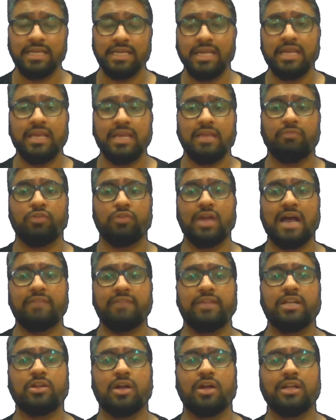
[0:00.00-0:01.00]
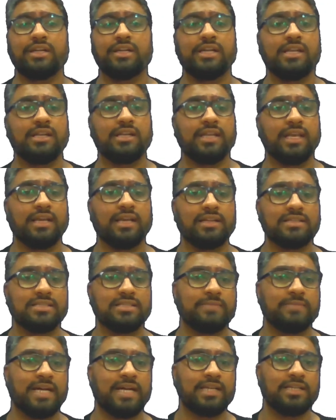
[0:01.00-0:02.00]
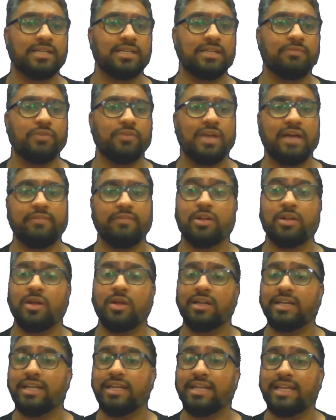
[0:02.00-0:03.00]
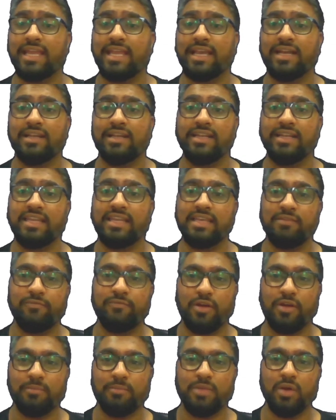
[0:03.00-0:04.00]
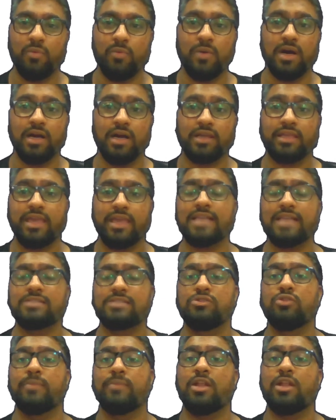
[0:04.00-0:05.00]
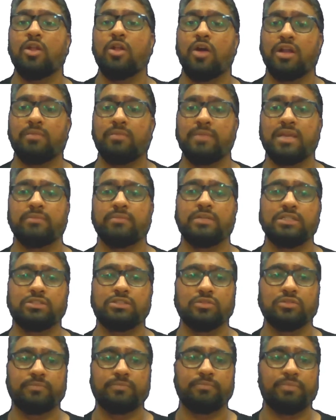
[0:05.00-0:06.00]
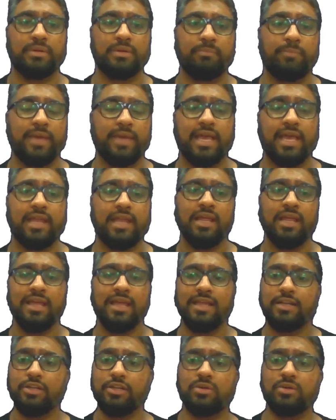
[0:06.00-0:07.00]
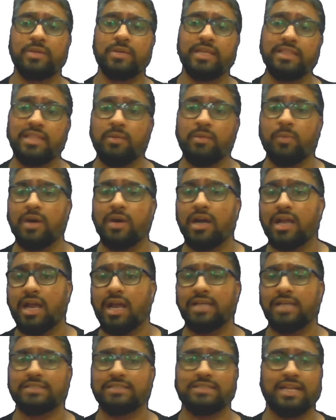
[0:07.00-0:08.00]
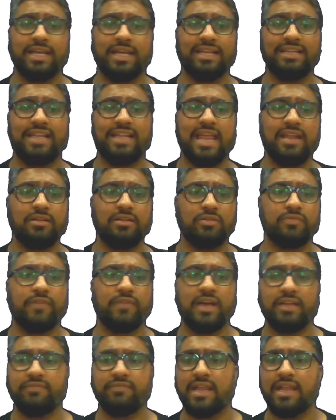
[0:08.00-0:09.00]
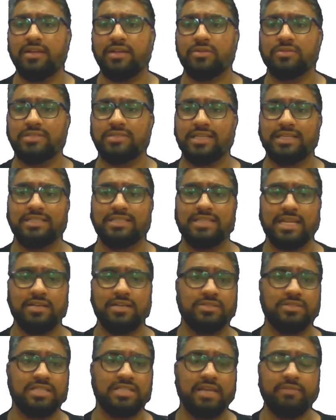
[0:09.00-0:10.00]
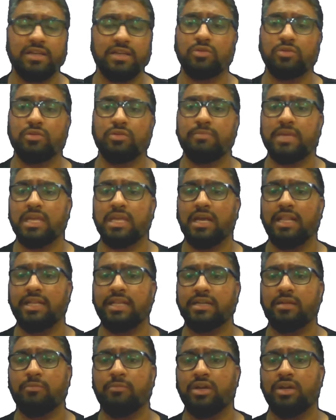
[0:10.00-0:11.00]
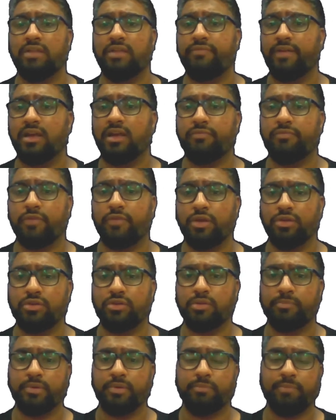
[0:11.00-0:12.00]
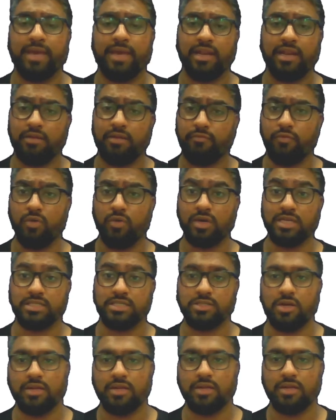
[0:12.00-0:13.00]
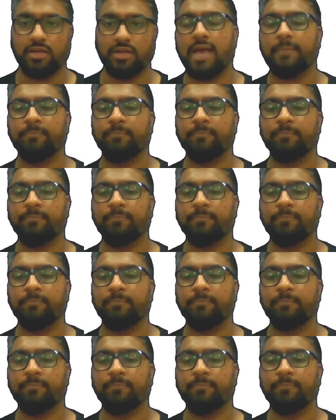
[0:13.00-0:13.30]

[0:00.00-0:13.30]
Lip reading: if you haven't already taken a sabbatical, if you haven't already taken a leave from your work, yes, you may not be able to prepare during the work hours, right? 10 to 5, 10 to 6, 10 to 7 could be a little more difficult for you to prepare and focus on. Yeah.